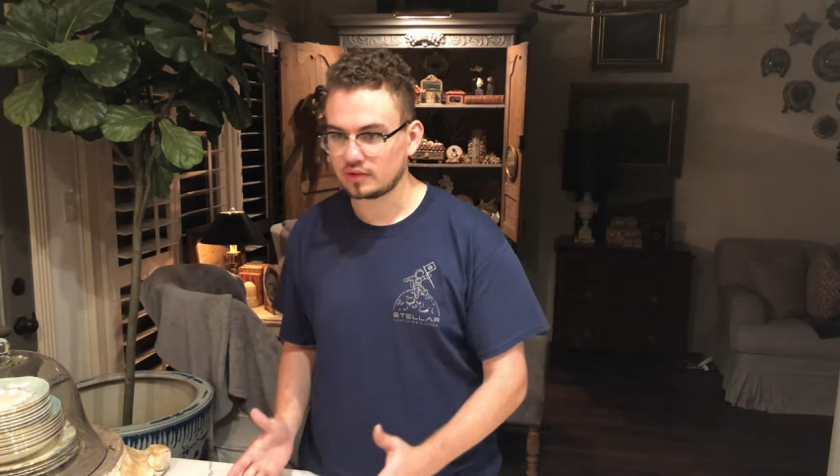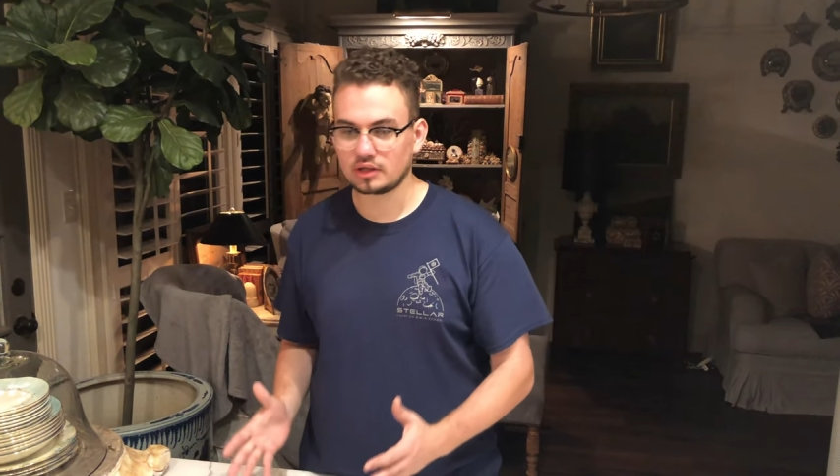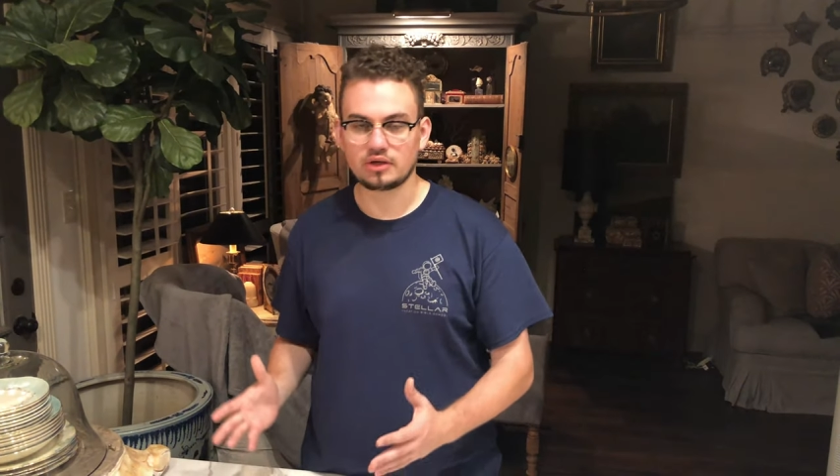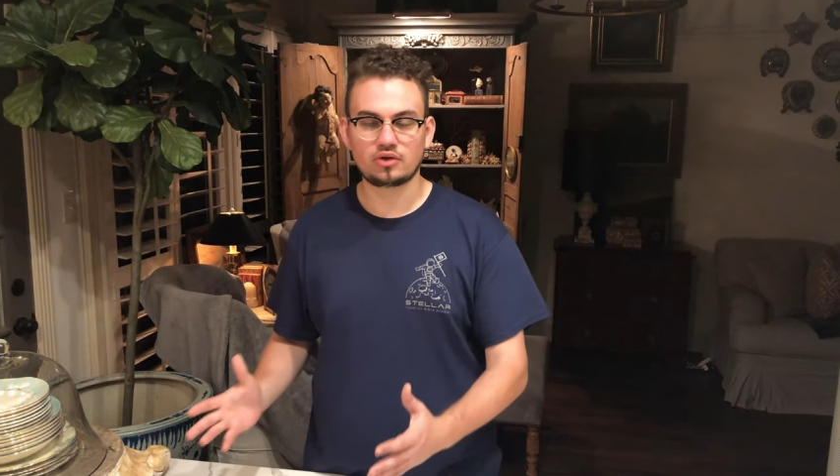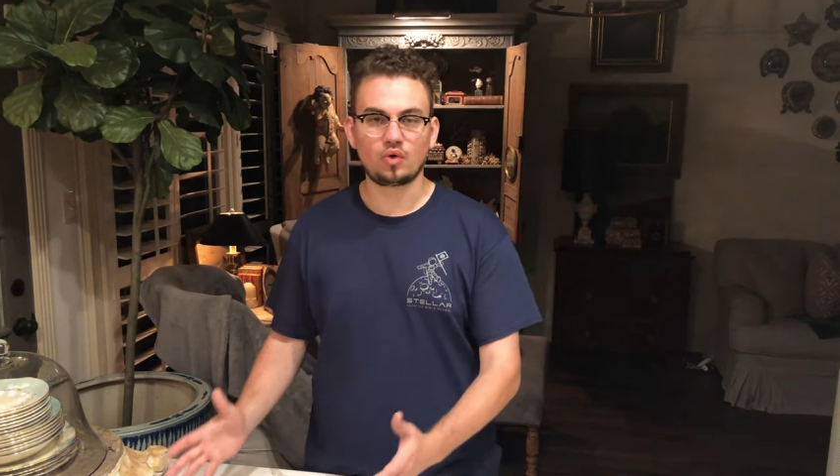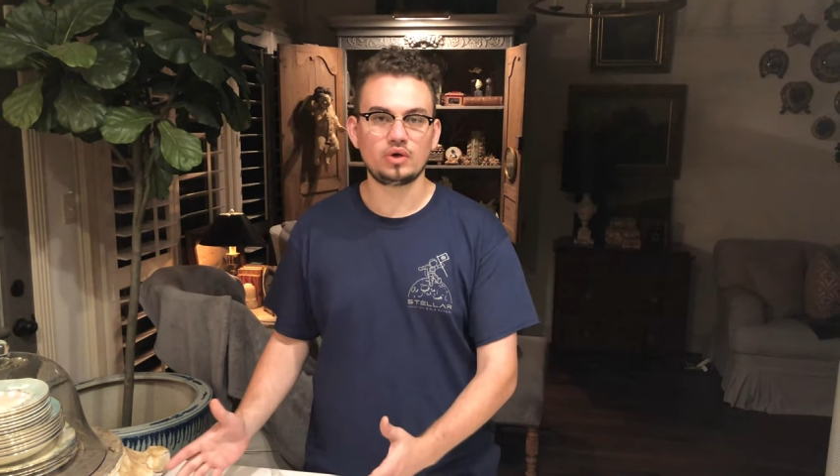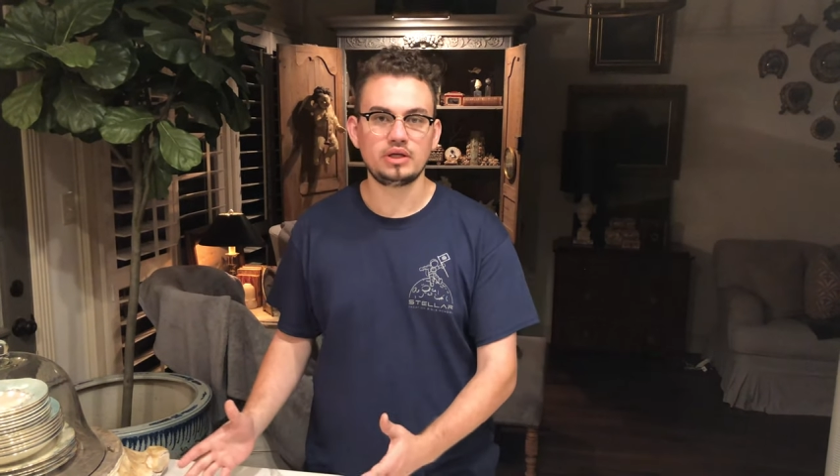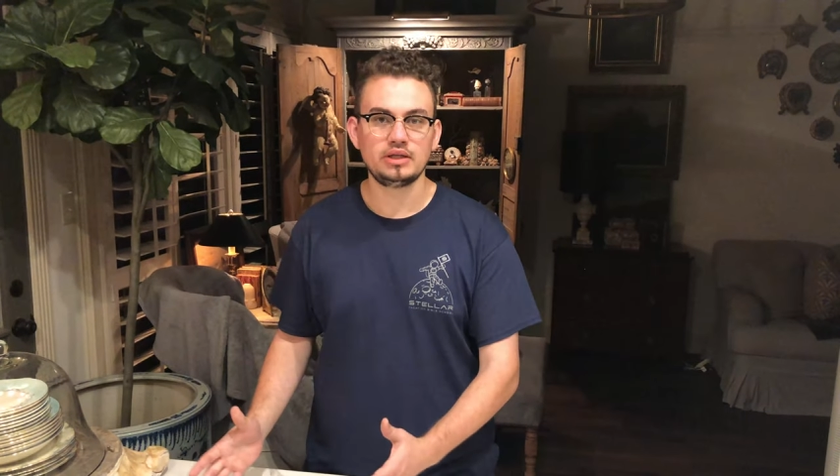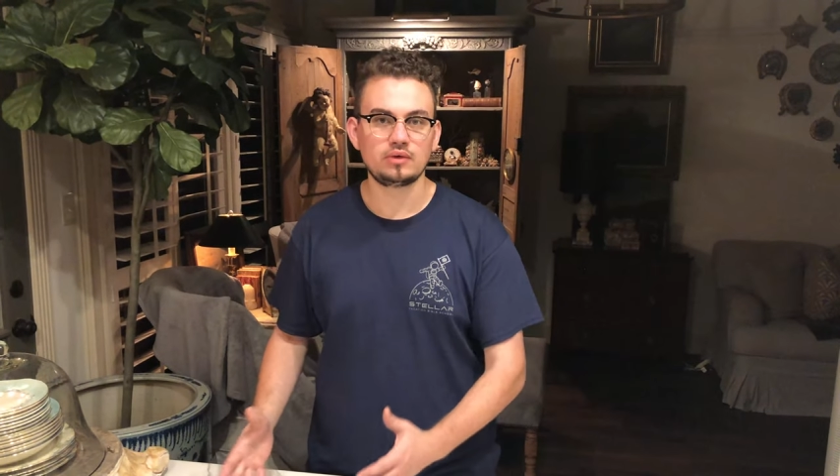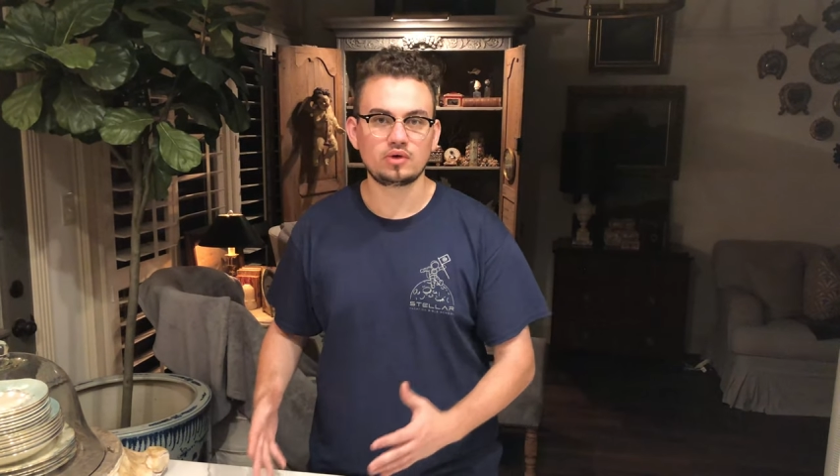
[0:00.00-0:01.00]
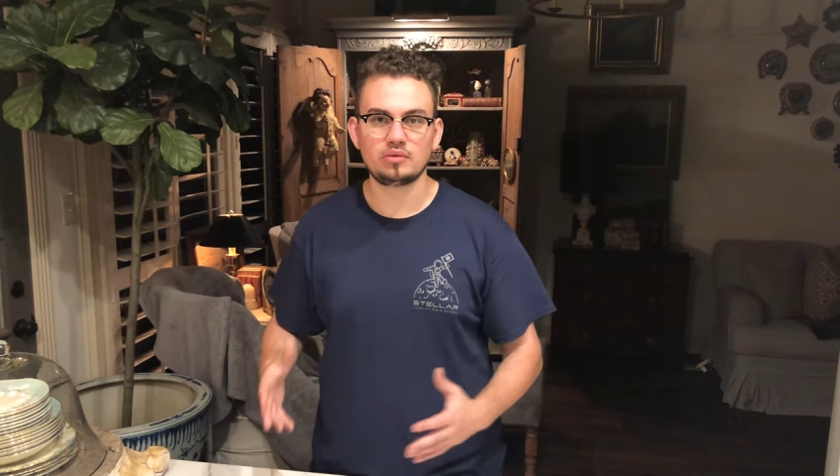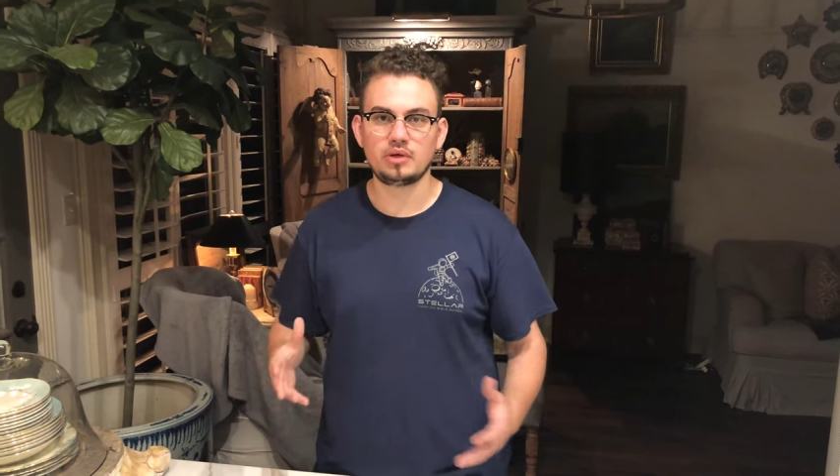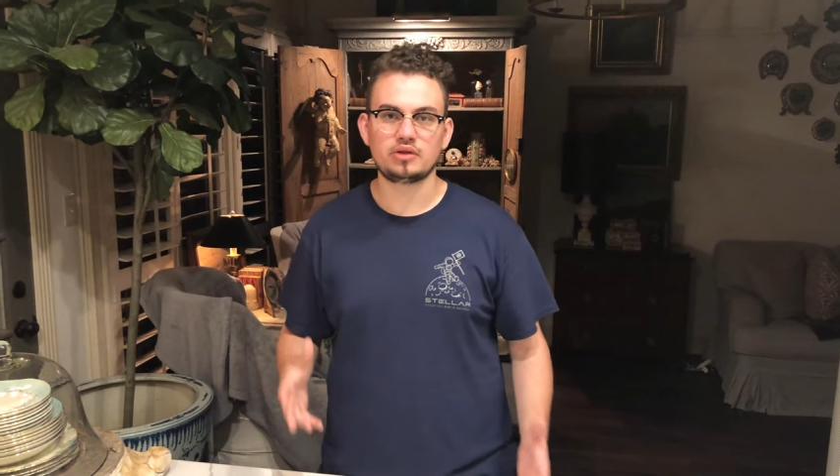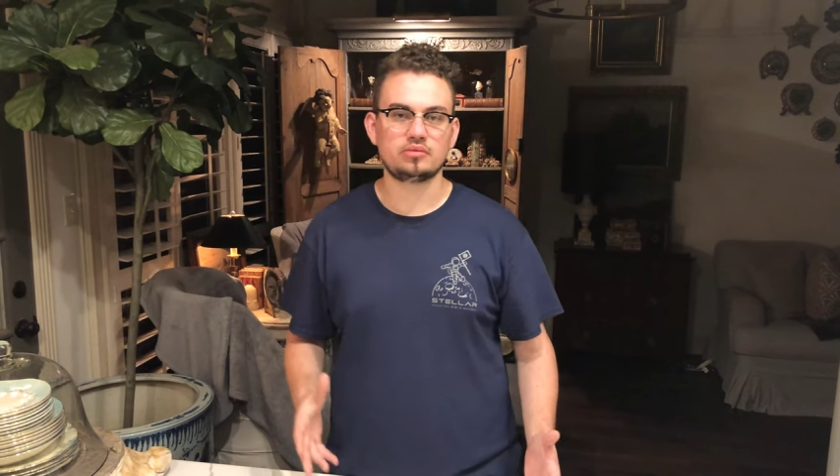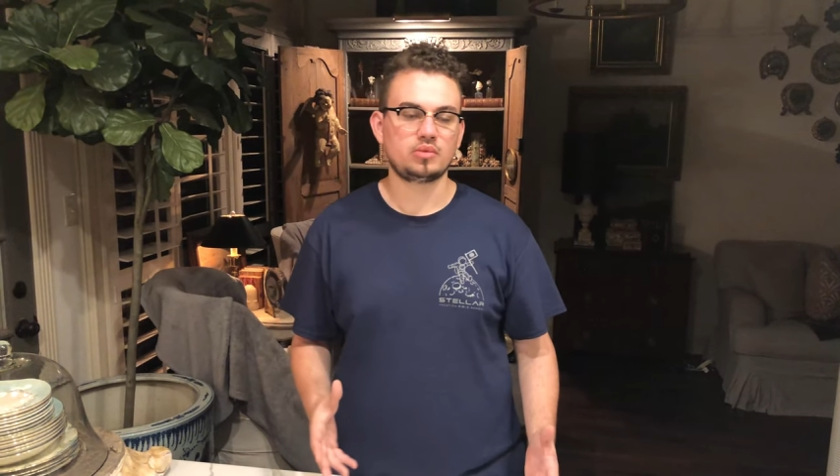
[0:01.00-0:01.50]
They get a coin in, they want to
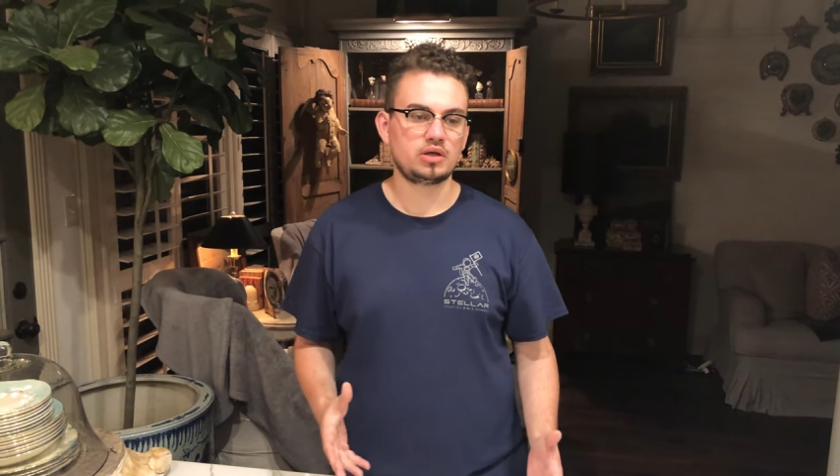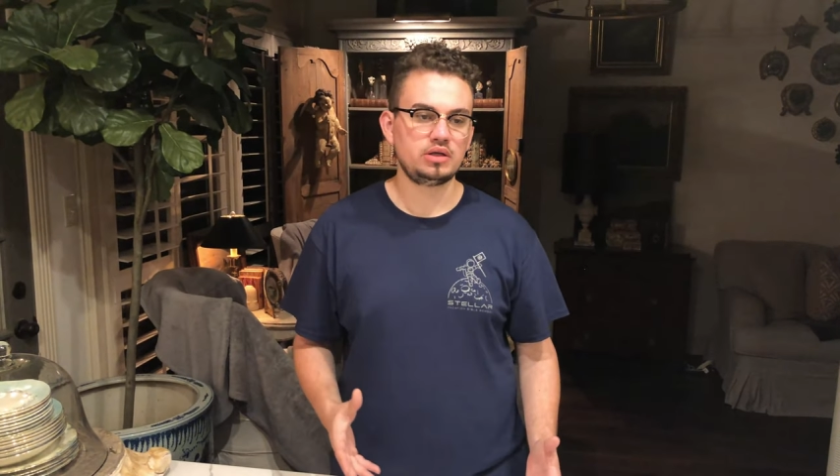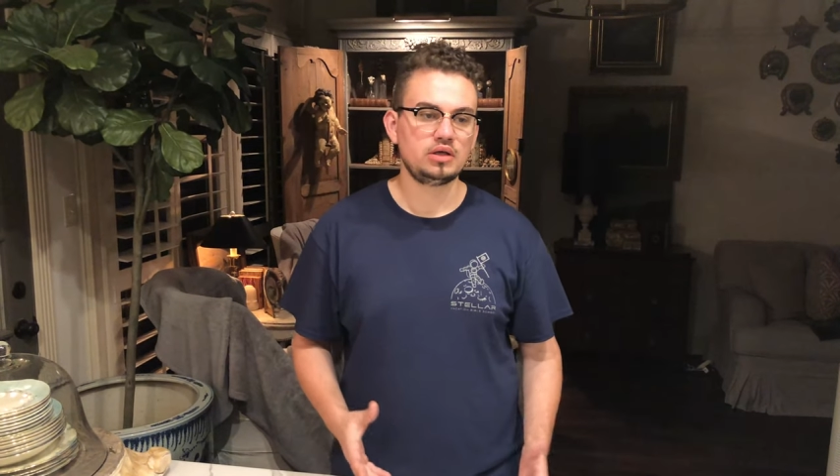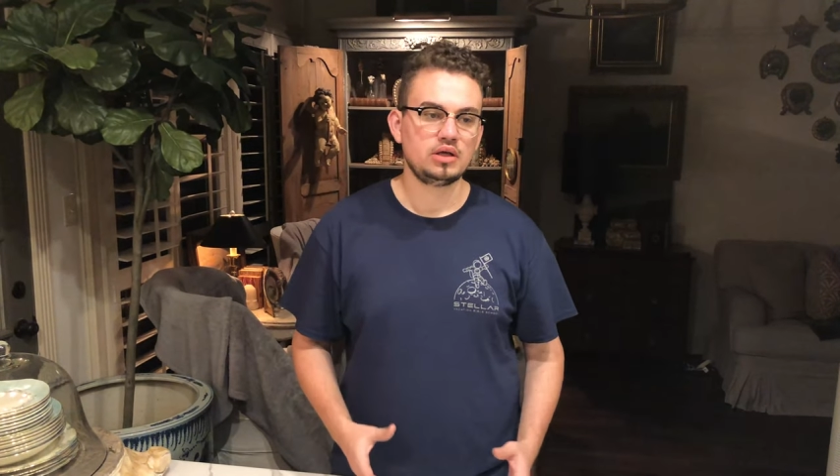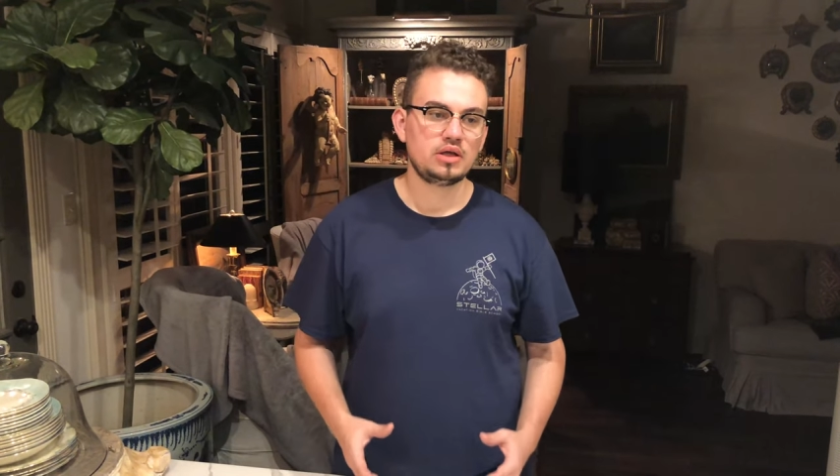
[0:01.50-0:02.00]
make their money,